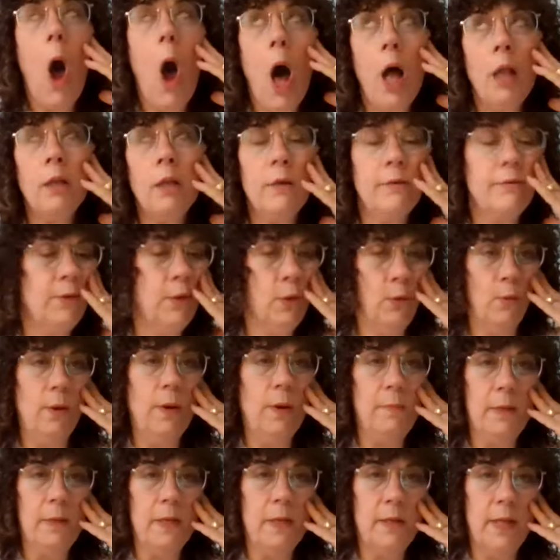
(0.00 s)
of the
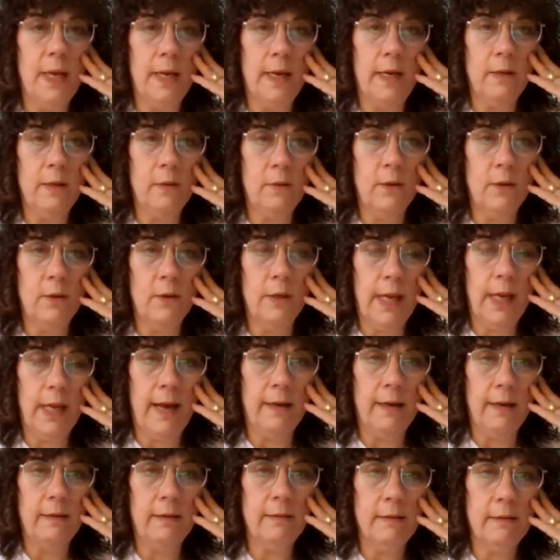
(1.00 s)
women that I look
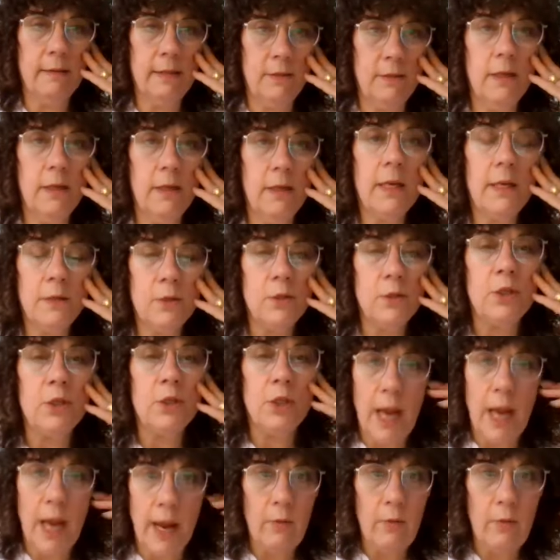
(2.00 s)
at in
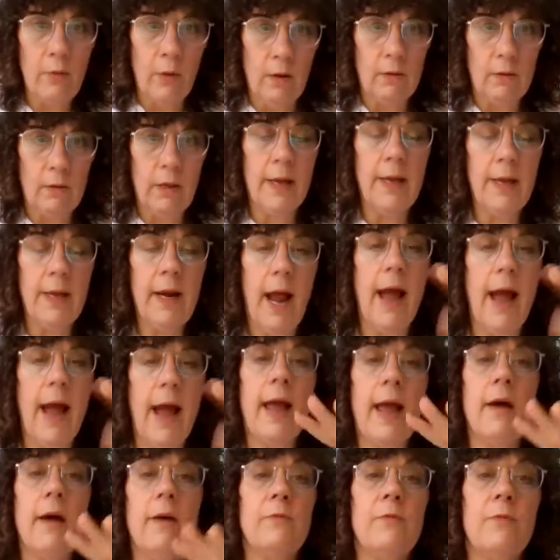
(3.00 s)
general, and
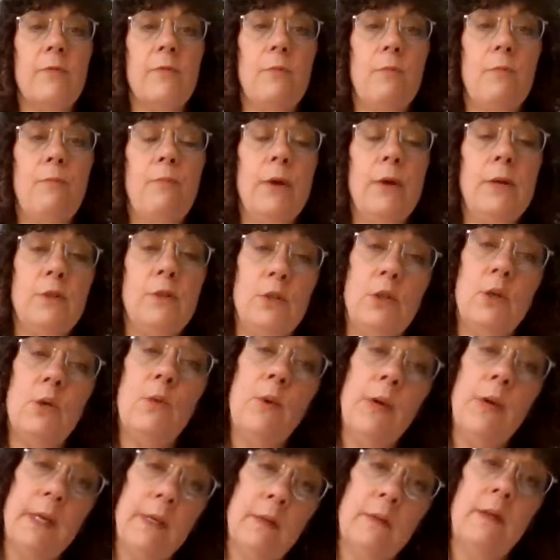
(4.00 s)
I have been
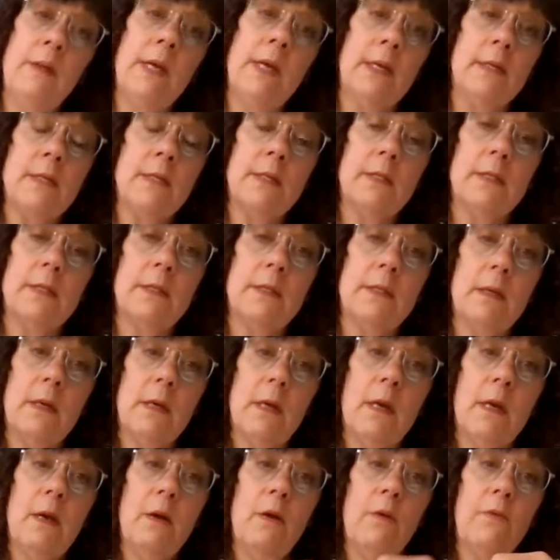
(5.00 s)
doing this
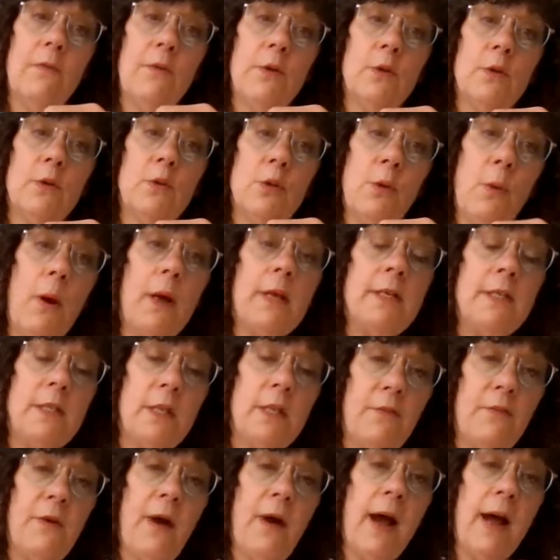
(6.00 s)
for
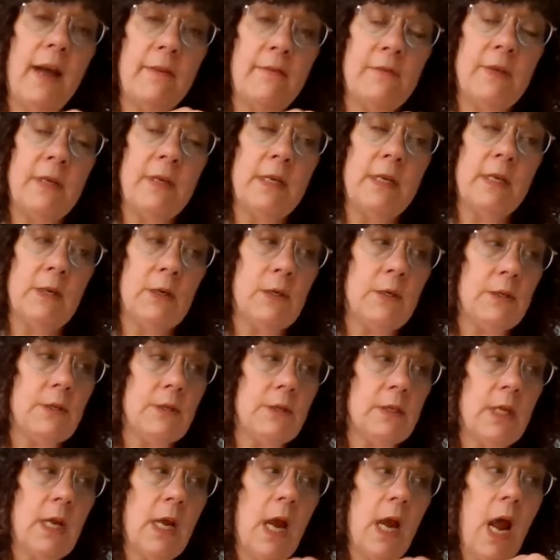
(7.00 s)
25
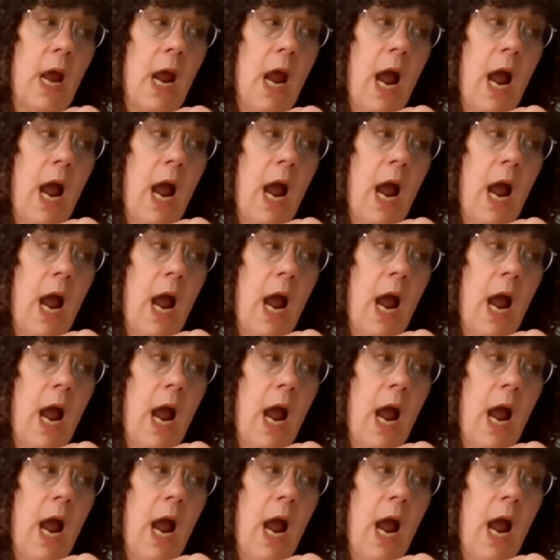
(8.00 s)
years.